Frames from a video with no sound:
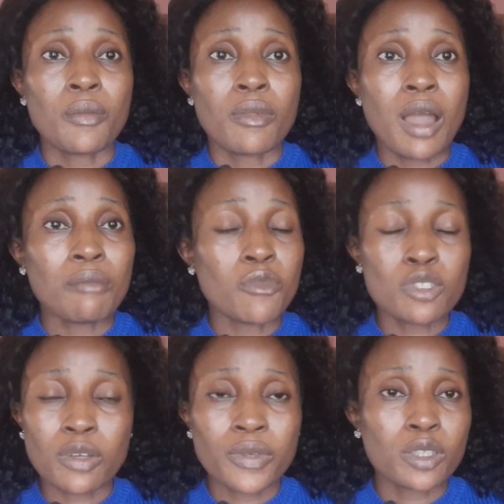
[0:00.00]
and
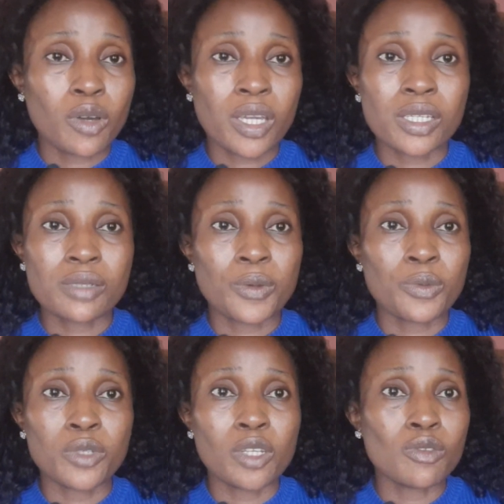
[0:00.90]
most of the Turkish
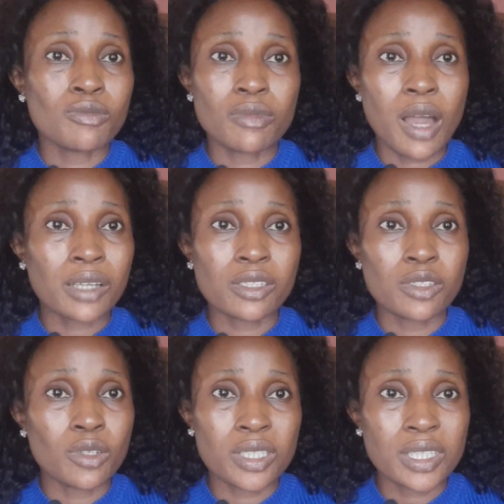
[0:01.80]
people, they don't
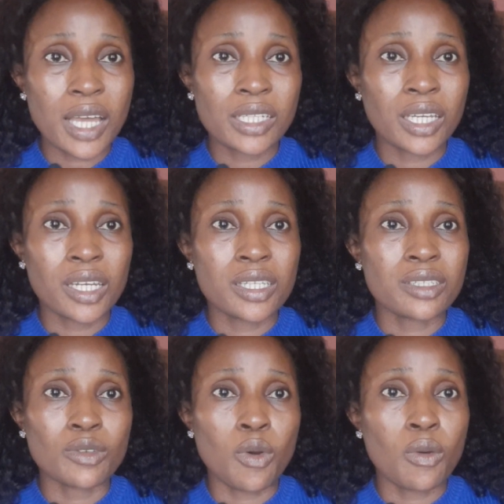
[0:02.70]
actually understand
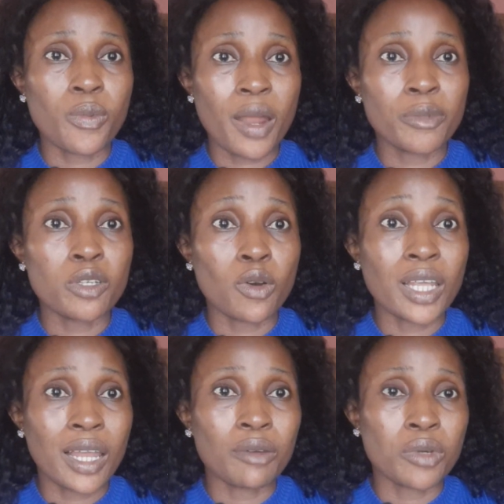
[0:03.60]
English or probably
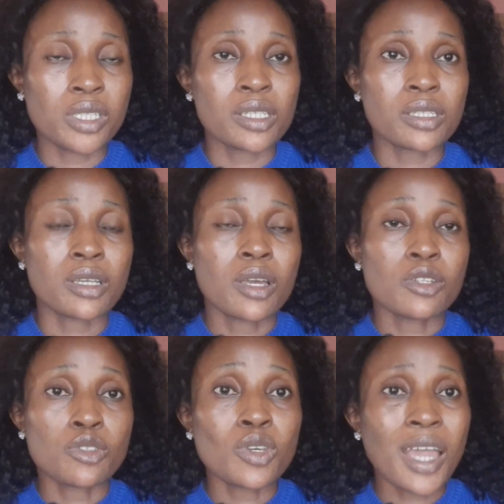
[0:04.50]
other languages.
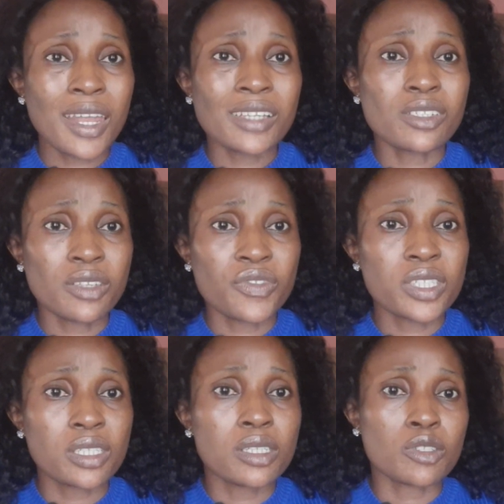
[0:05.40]
So you can actually
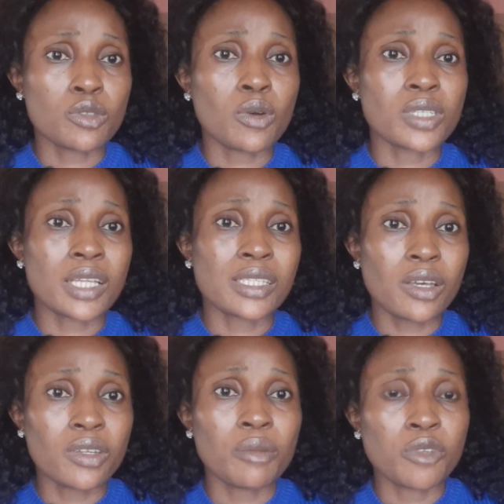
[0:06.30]
visit these stores and
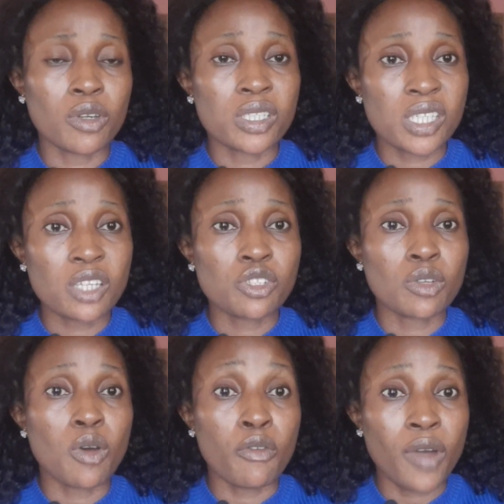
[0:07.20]
tell them your
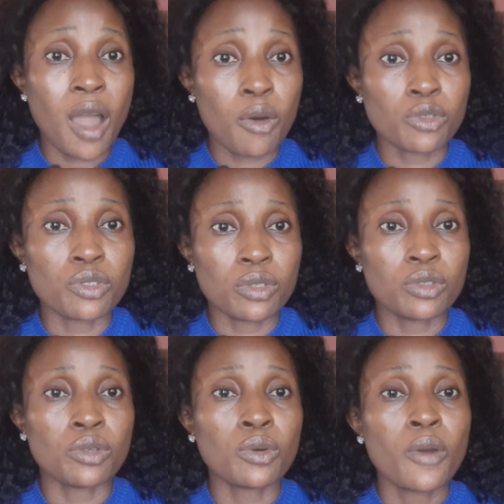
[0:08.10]
intention of how
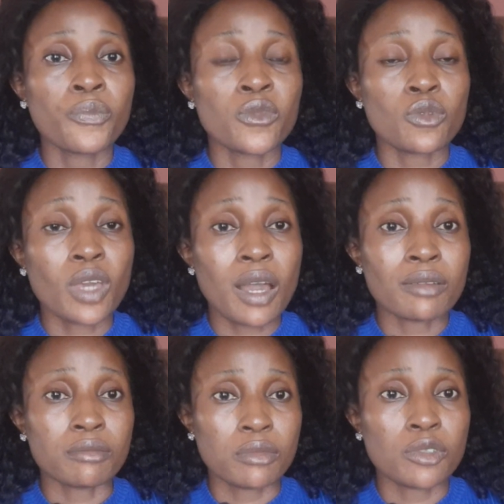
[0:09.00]
you
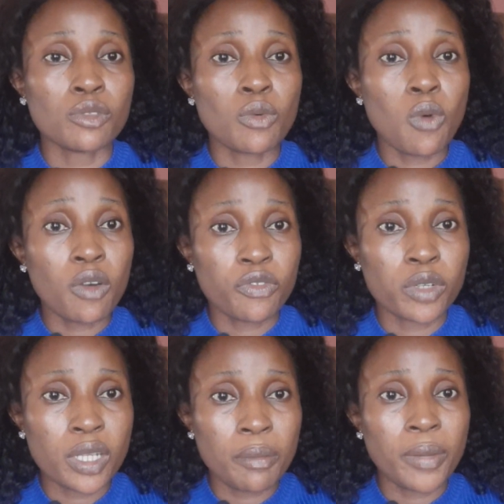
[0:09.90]
can work
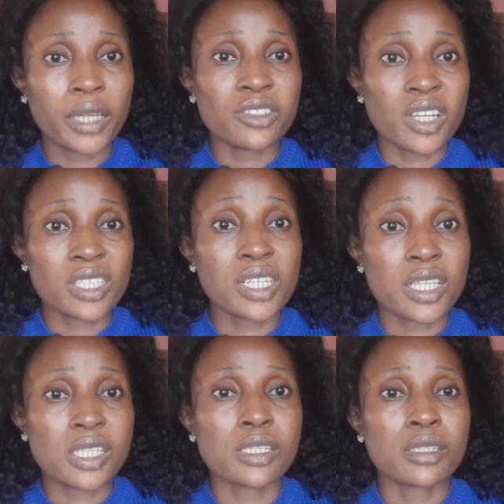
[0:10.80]
for them by
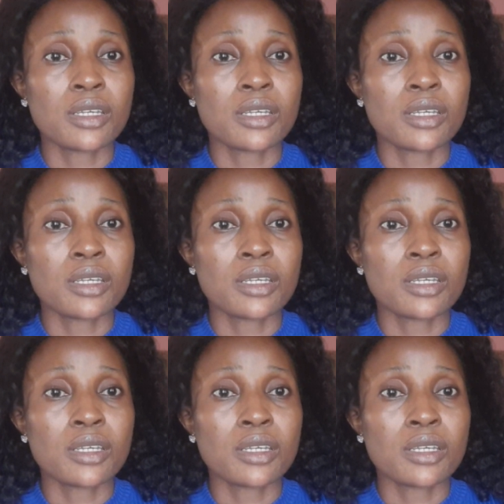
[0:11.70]
translating